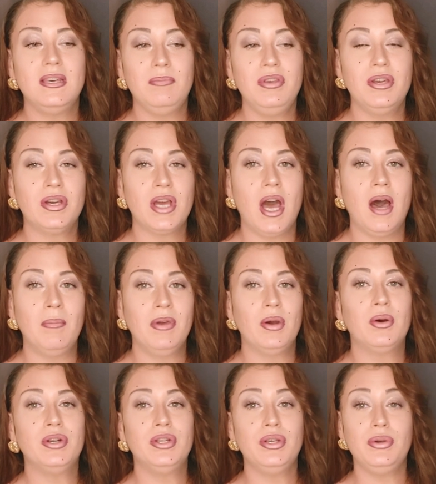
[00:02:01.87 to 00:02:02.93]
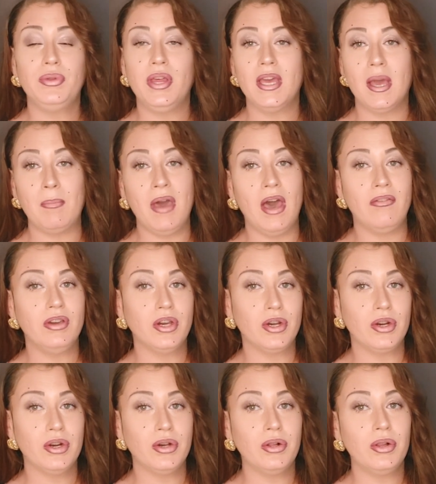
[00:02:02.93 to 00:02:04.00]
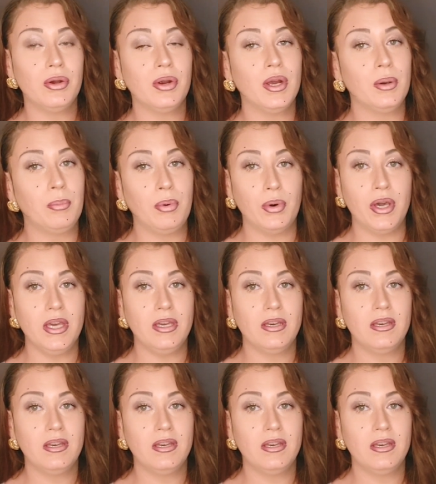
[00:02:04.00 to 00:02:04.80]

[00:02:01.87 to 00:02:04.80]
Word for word: leave me your comment, or do you think I'm having a girl or a boy?